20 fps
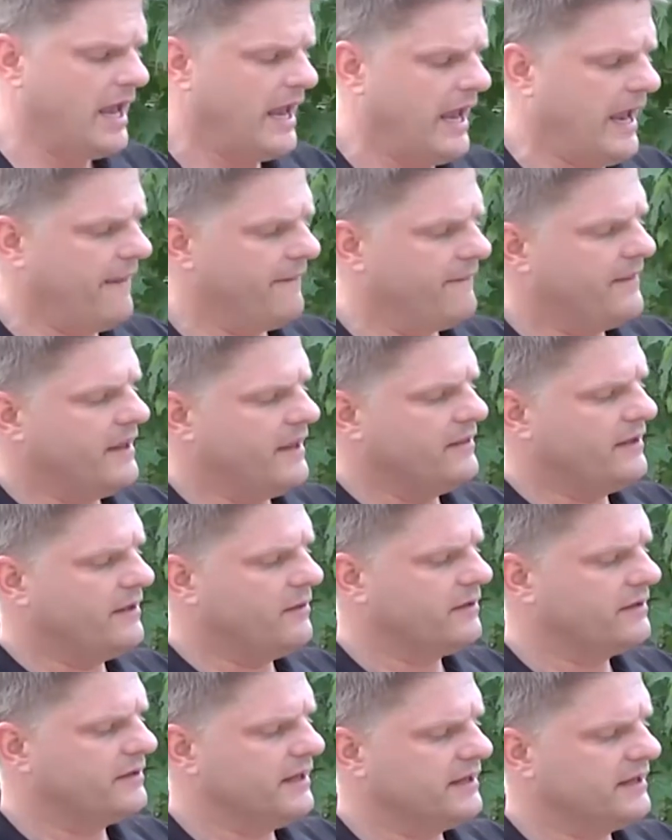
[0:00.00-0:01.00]
and then they
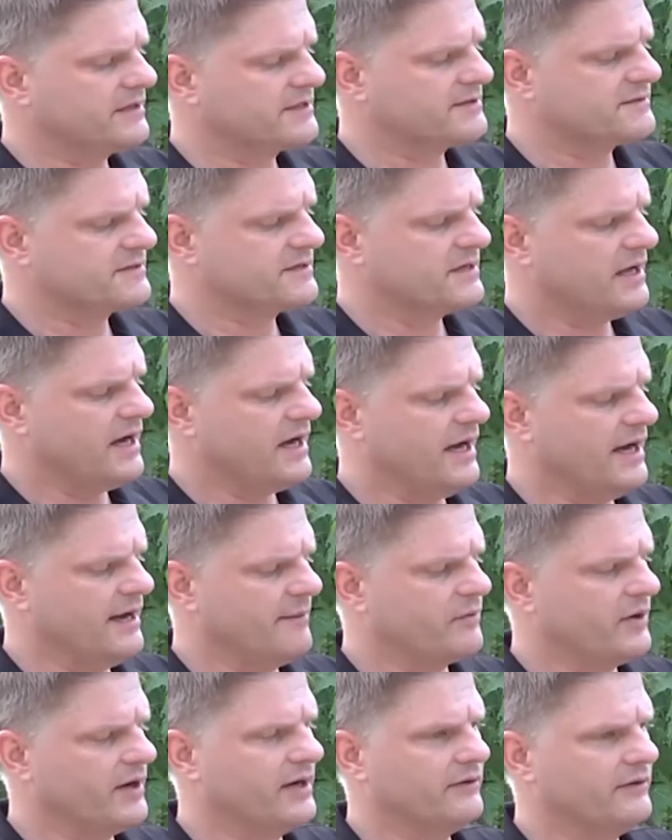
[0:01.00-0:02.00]
would take this
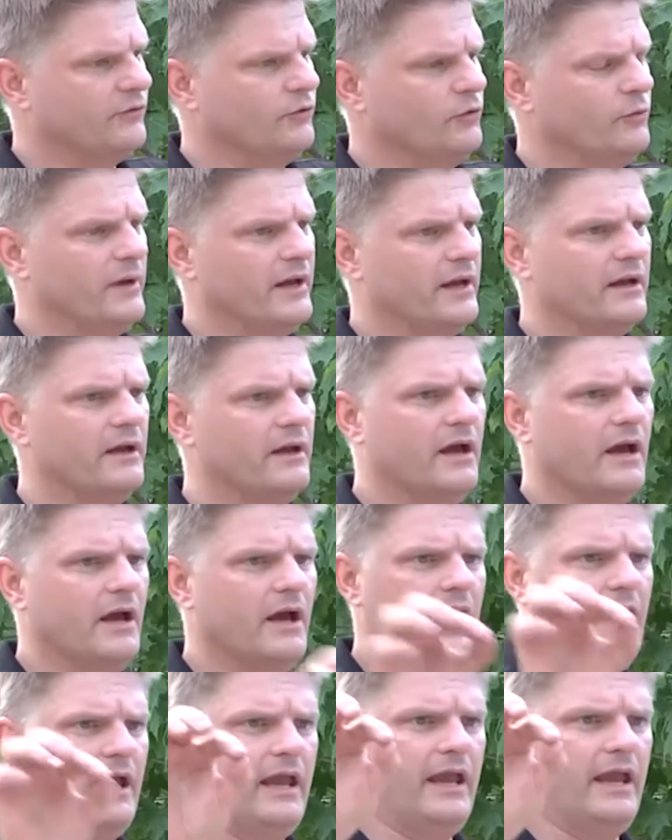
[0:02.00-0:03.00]
braided tubing
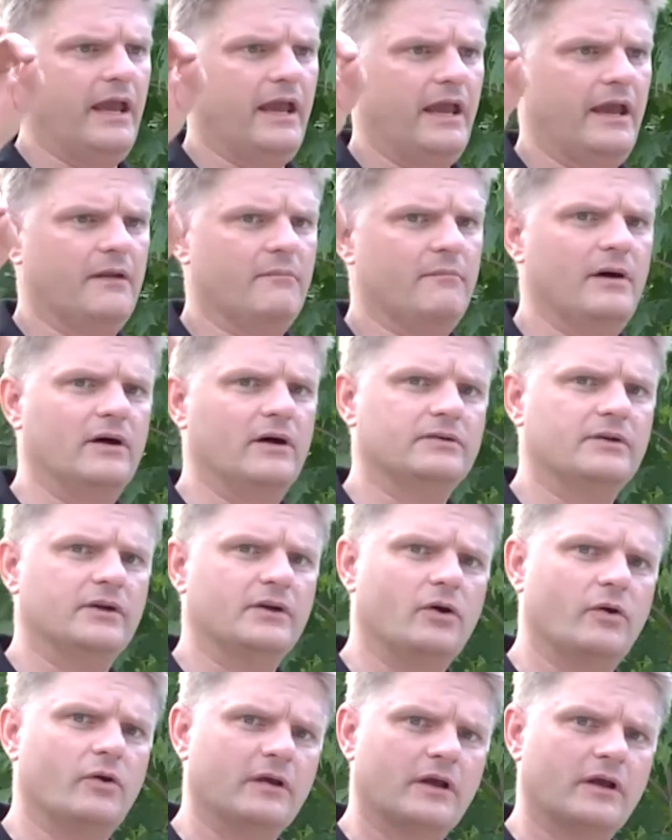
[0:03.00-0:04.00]
and mount it
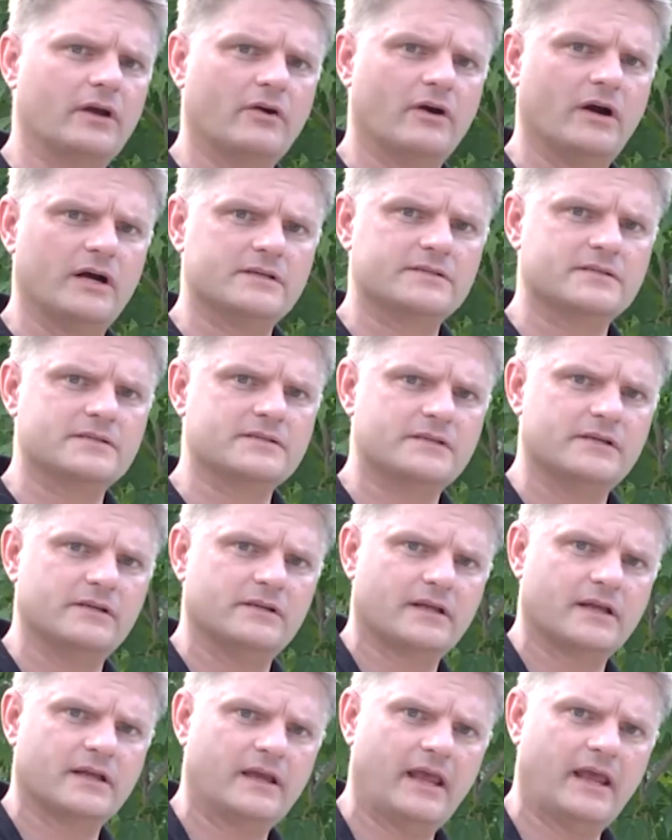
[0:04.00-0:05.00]
going across the
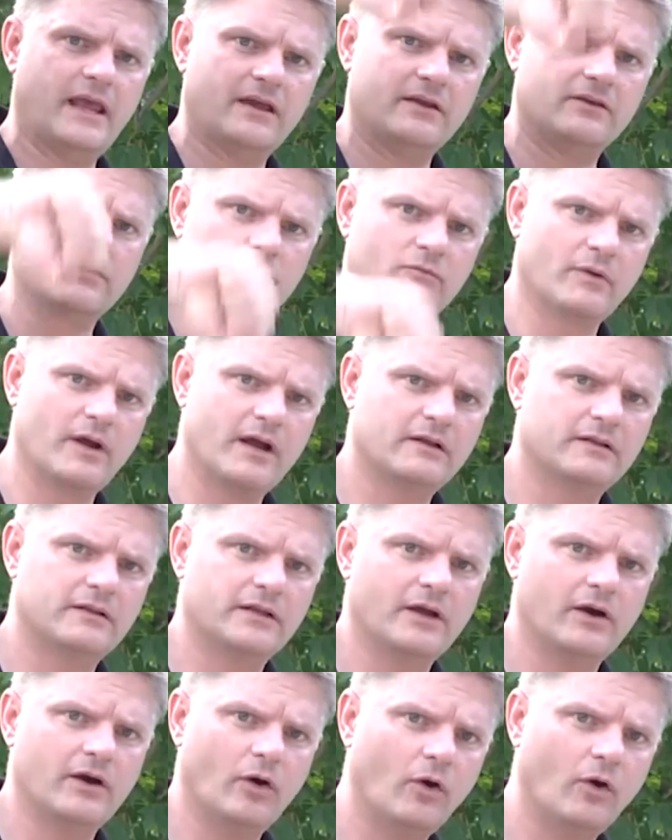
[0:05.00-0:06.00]
ceiling and hang
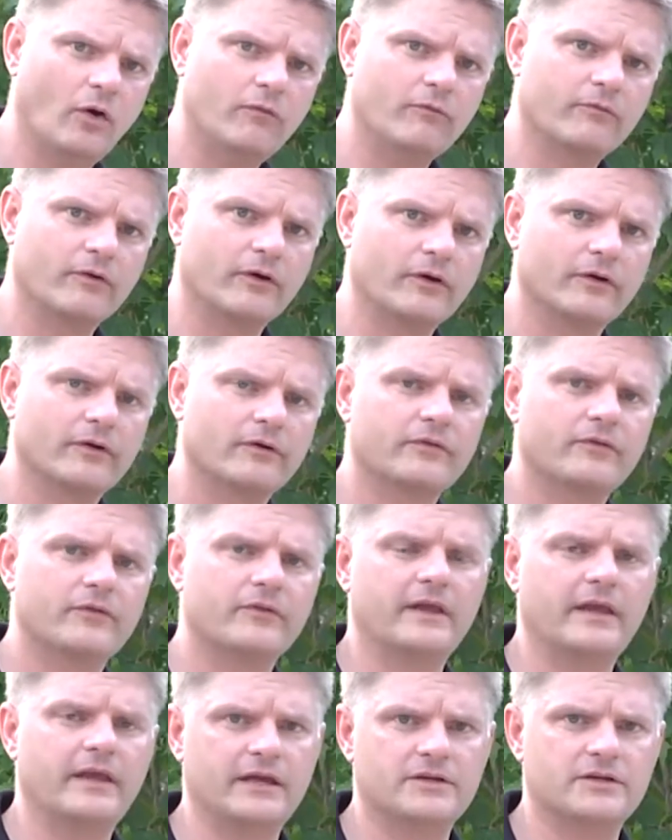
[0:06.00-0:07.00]
directly over
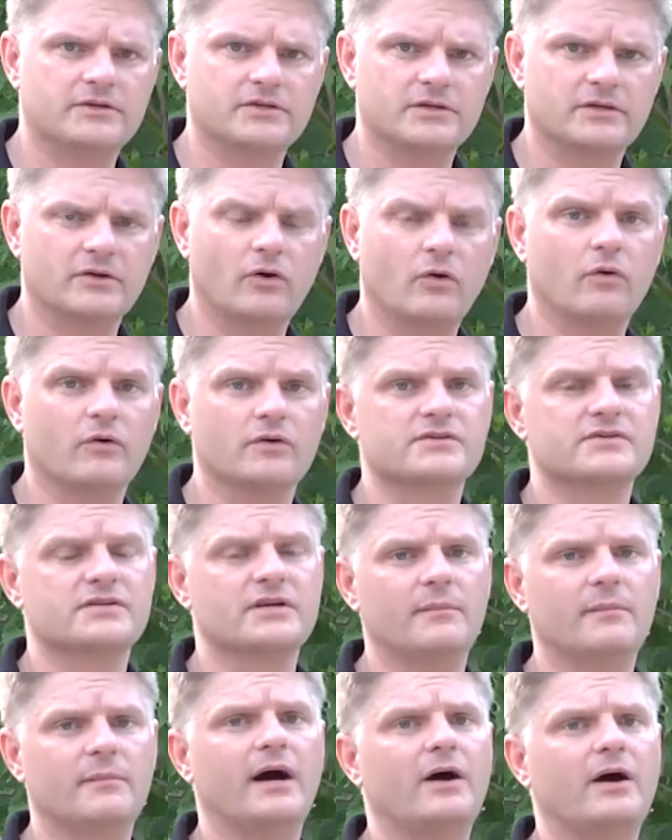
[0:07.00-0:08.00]
the engine, or
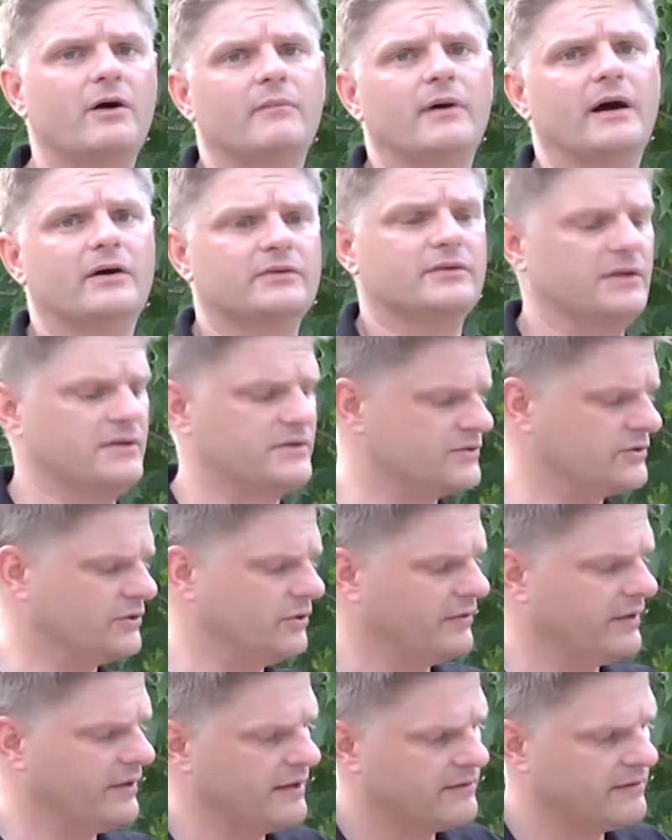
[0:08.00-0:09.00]
somehow mount it
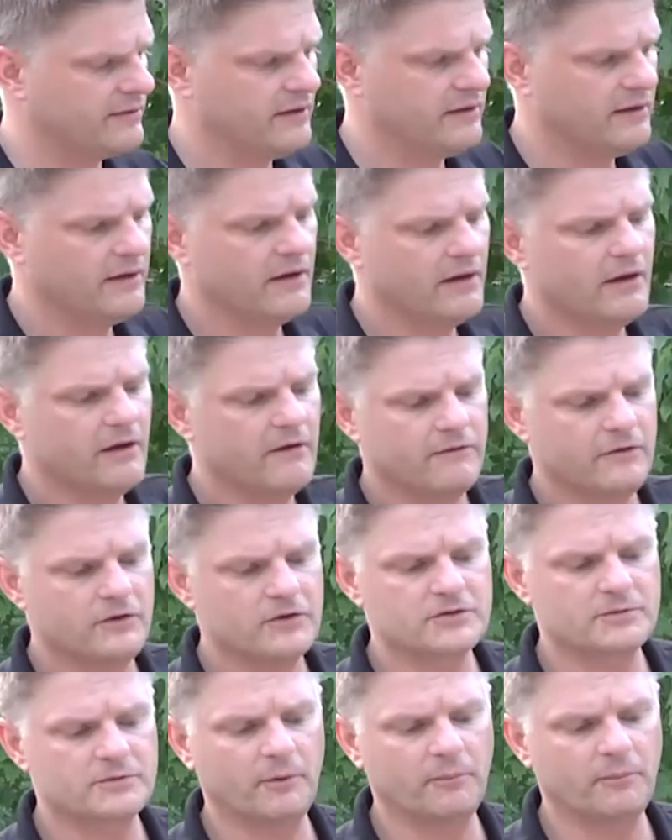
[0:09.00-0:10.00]
so that the
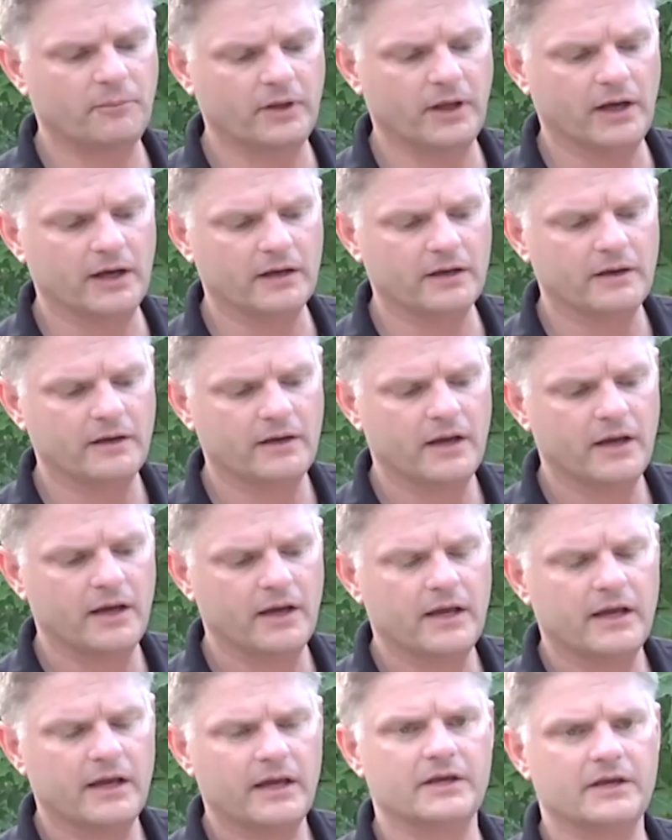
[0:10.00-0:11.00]
fusible plug
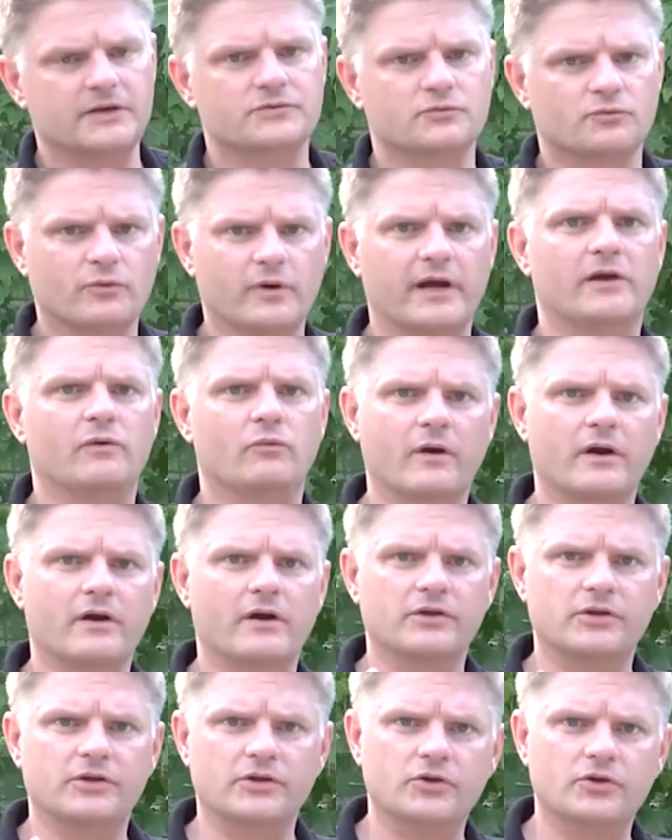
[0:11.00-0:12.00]
is right where
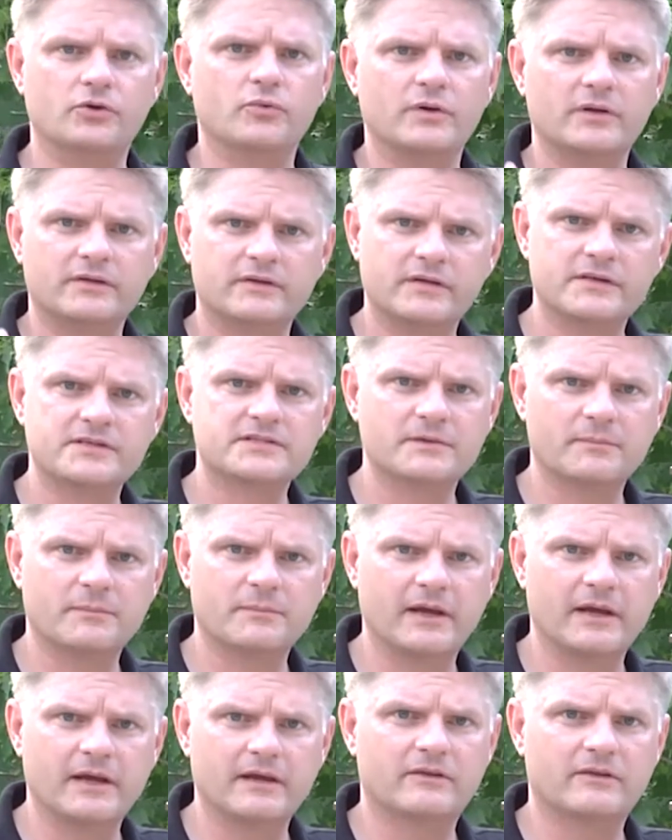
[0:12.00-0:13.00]
you
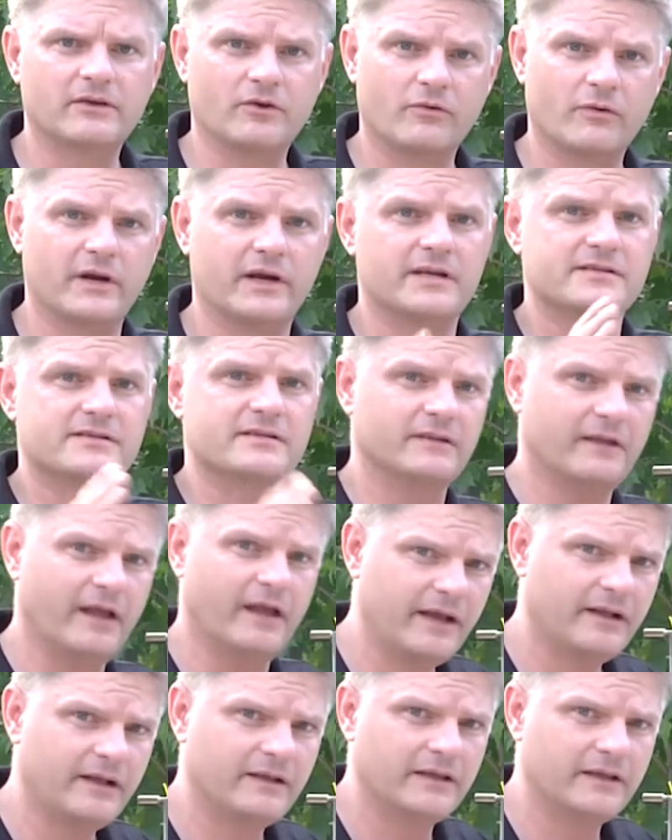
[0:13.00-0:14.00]
anticipate the greatest
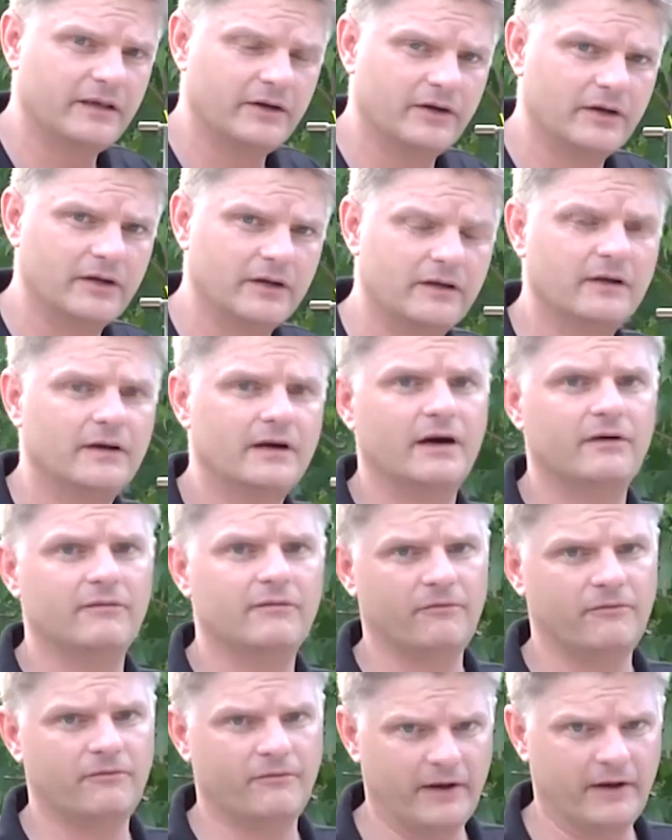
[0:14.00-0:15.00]
likelihood of
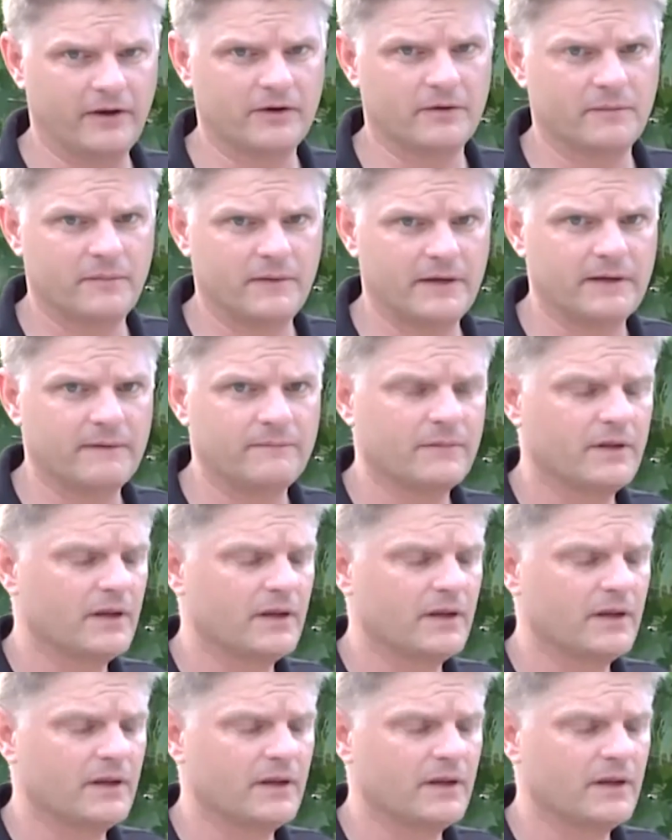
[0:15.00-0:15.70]
a fire to be.